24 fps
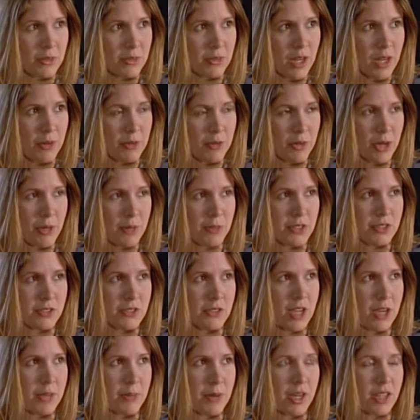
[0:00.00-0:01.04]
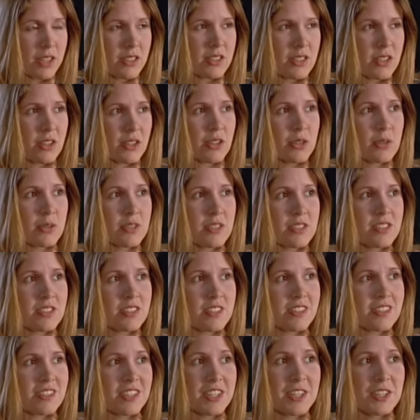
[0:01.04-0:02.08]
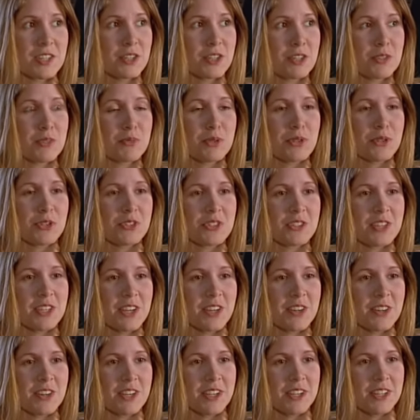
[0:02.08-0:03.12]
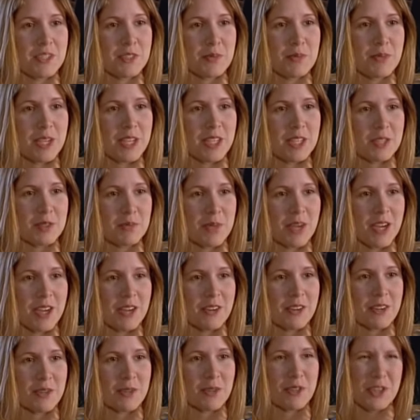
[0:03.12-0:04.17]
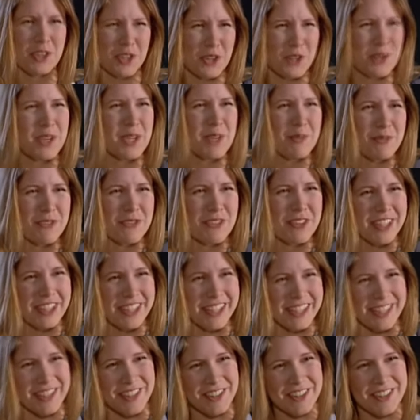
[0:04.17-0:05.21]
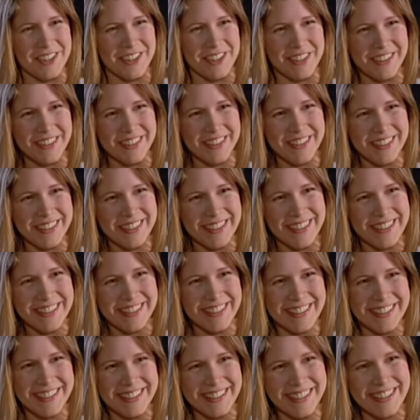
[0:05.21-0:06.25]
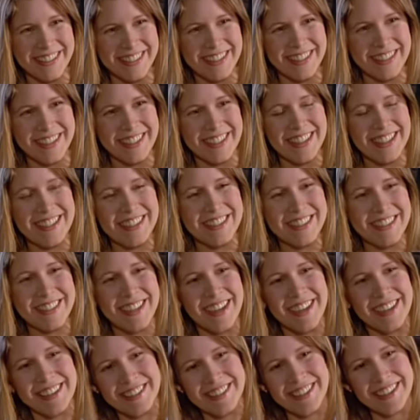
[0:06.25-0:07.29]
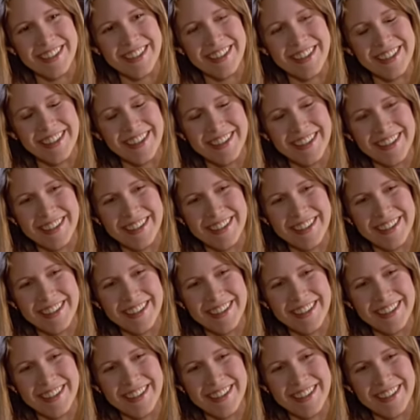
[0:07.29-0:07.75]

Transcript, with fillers: I would probably describe Han Solo as the cynical mercenary space pirate with the cream filling, you know. He's a nice guy.